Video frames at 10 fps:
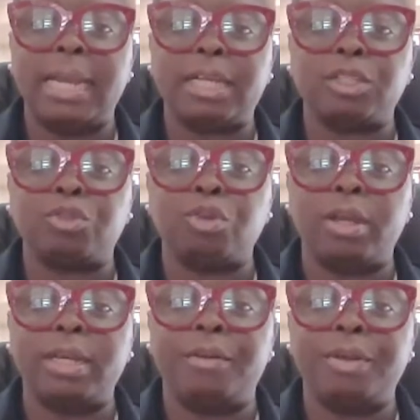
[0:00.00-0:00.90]
and
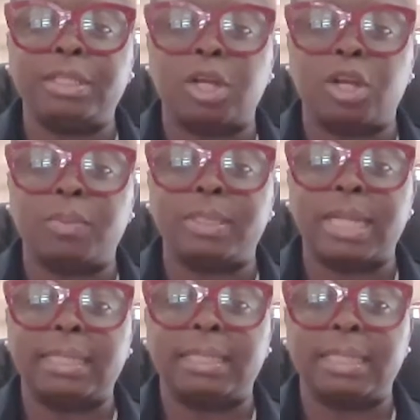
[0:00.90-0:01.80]
extraordinary
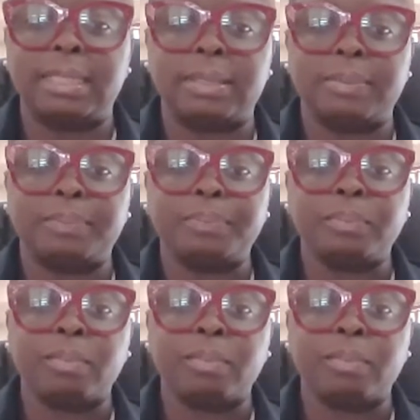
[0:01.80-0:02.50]
circumstances.